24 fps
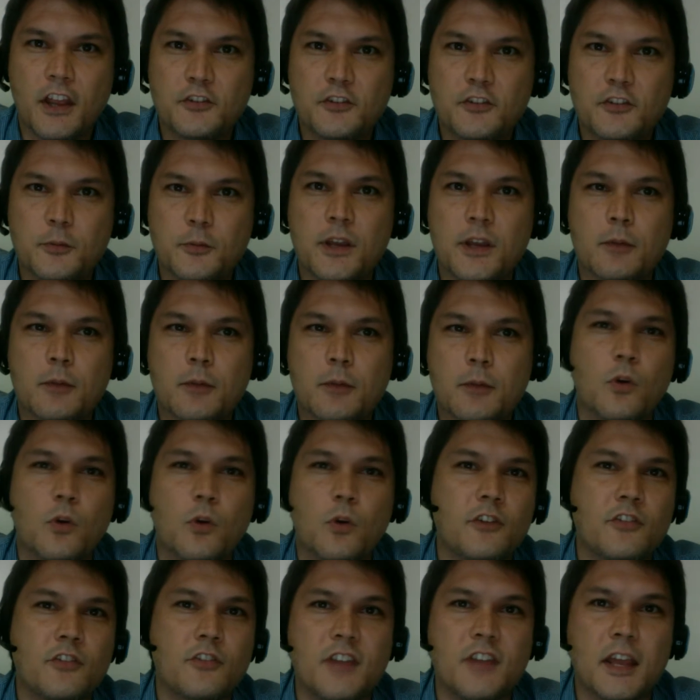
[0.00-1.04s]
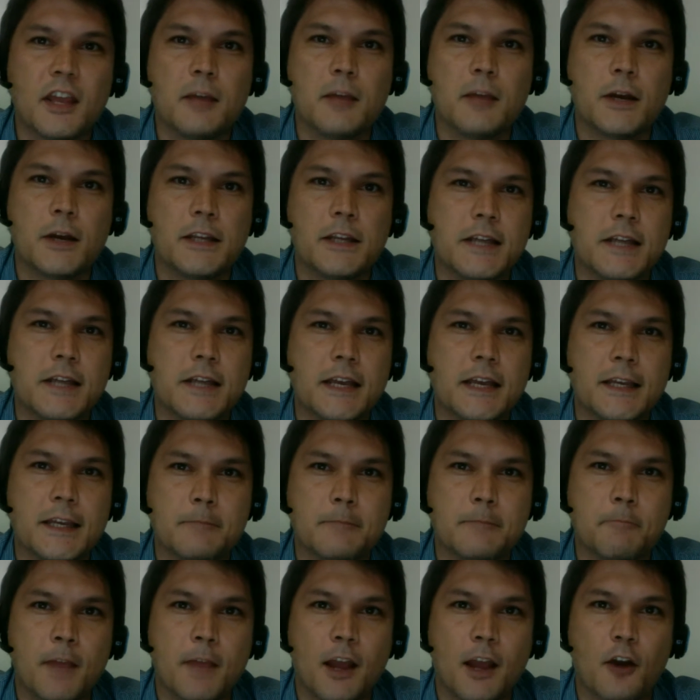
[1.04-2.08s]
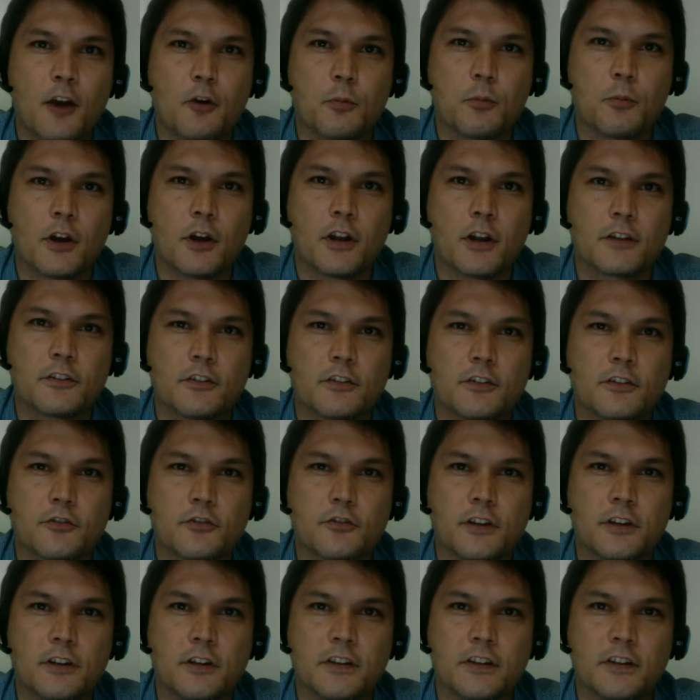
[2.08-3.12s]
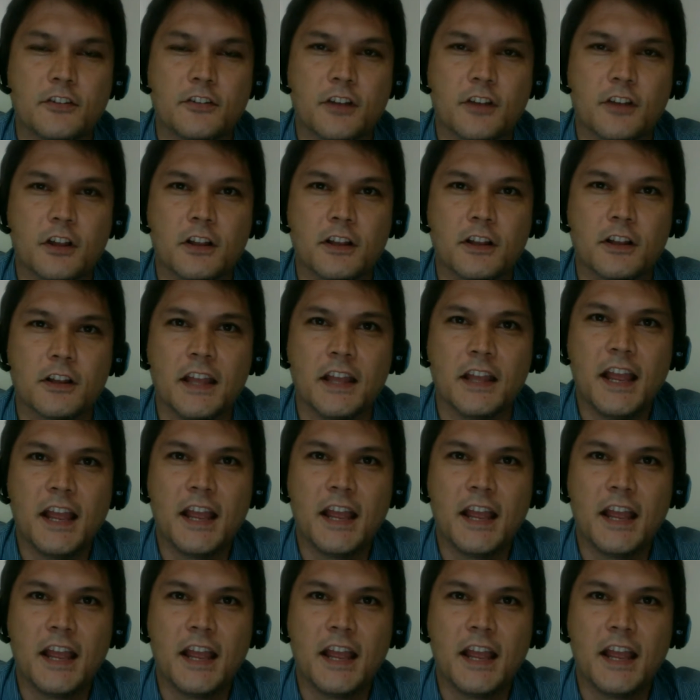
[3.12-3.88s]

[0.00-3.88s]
To be able to watch day by day how a product is trending and selling,